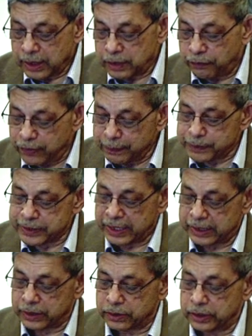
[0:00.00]
The flip
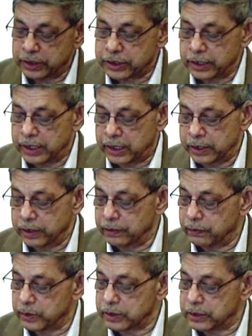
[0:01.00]
side to this
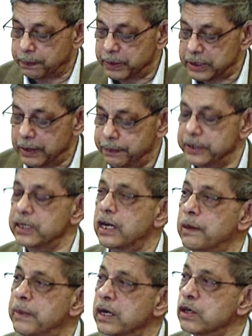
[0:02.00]
scenario was the perception
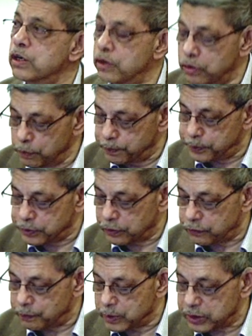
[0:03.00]
among groups
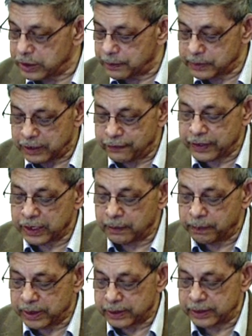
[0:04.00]
of Muslims living
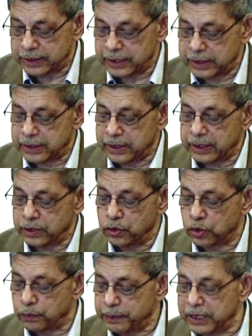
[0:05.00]
in Britain that
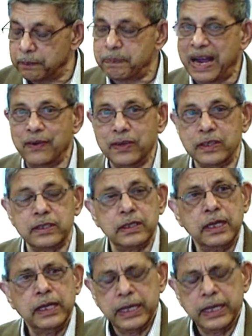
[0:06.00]
European powers,